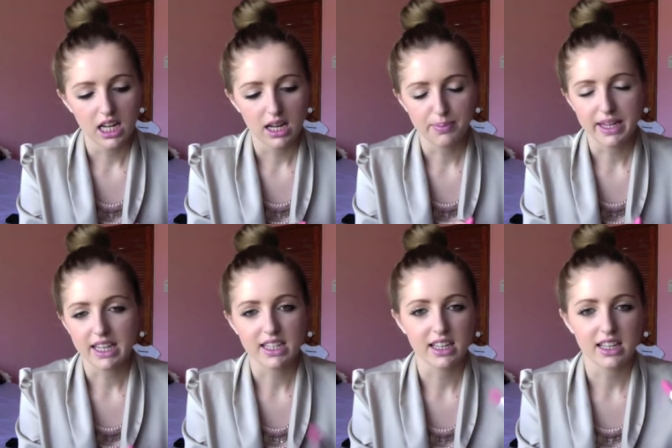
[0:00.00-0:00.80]
a
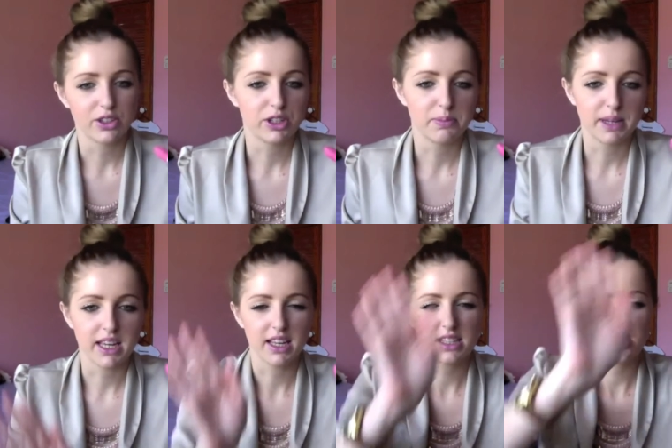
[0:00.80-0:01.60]
pink, a nude
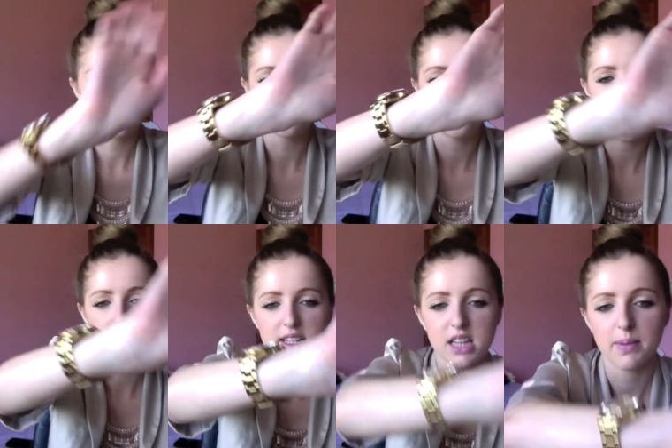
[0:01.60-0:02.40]
pink. It's sort of bright.
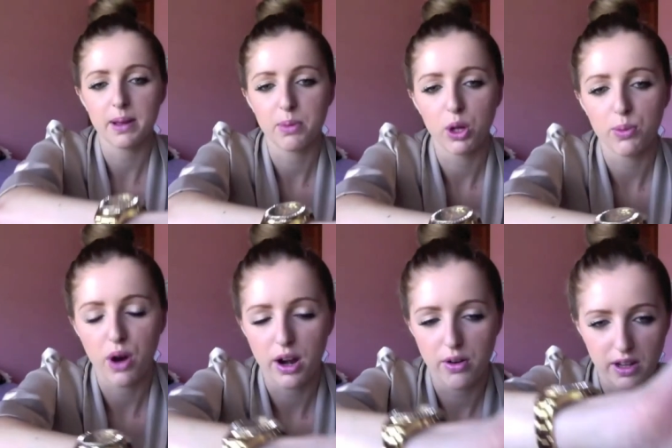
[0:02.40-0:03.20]
It's coming up a lot
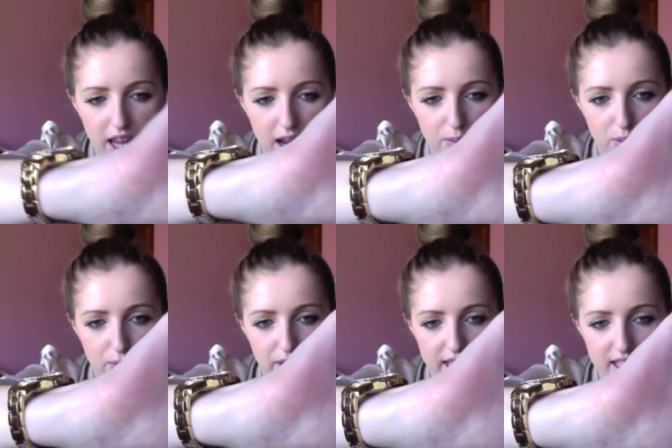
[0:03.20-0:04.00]
brighter on camera,
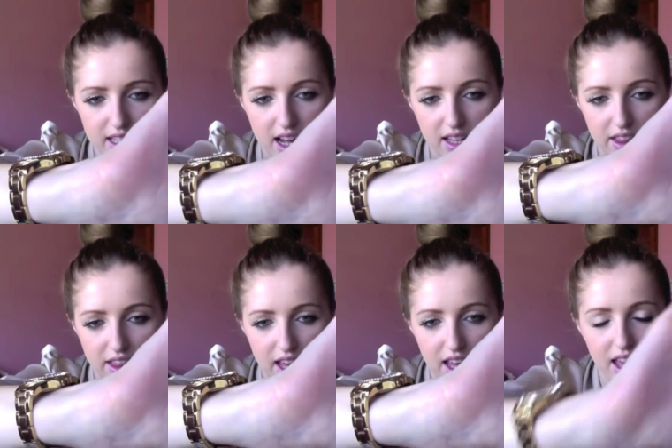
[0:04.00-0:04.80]
but that's the colour
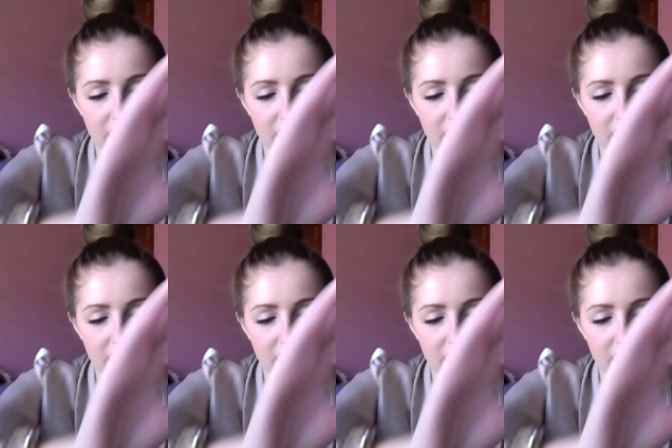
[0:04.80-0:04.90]
there.